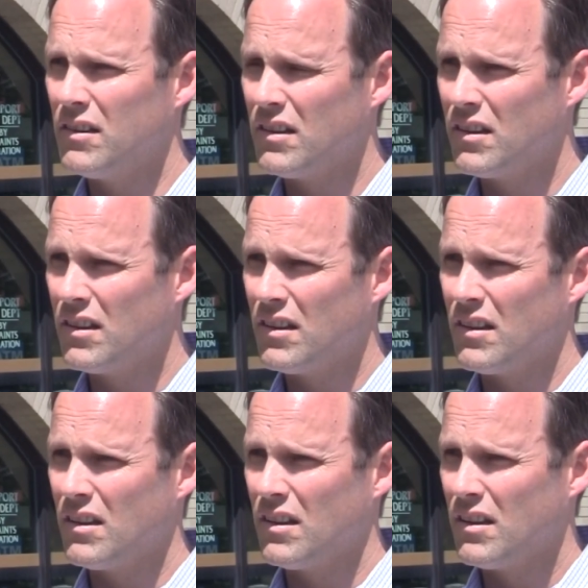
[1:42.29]
And then what, what
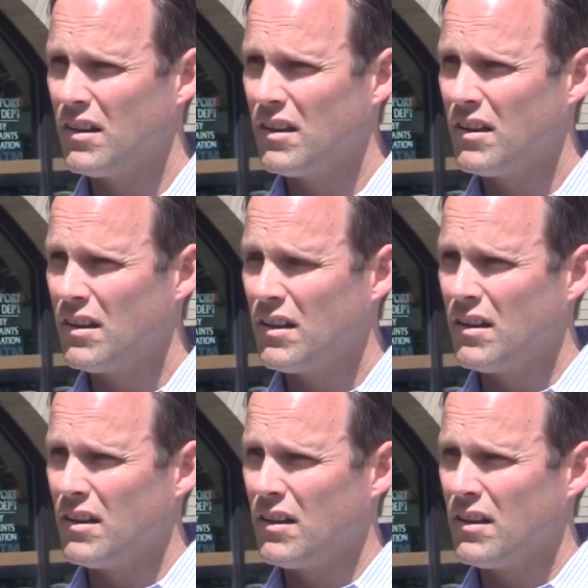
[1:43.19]
did you find that he had
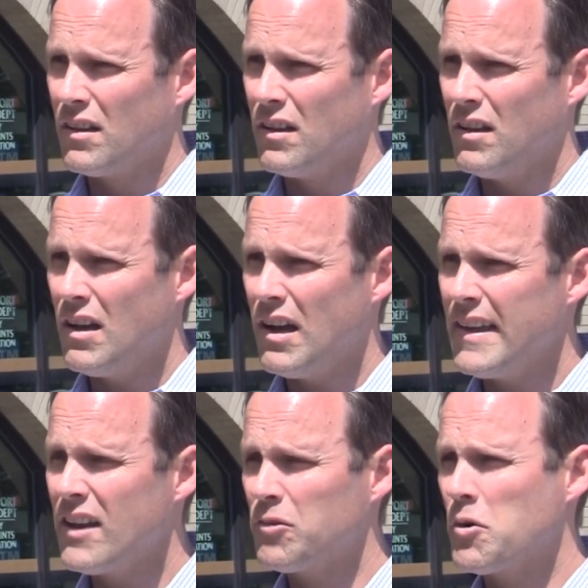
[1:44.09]
on him? Uh,
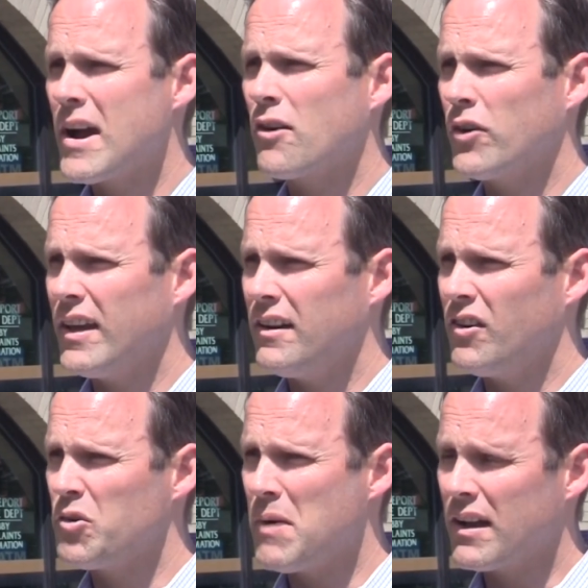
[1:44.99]
he had some crack cocaine
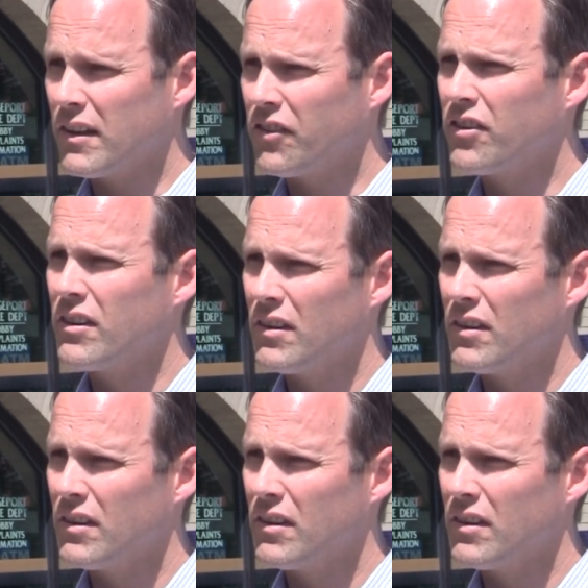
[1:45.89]
in his pockets.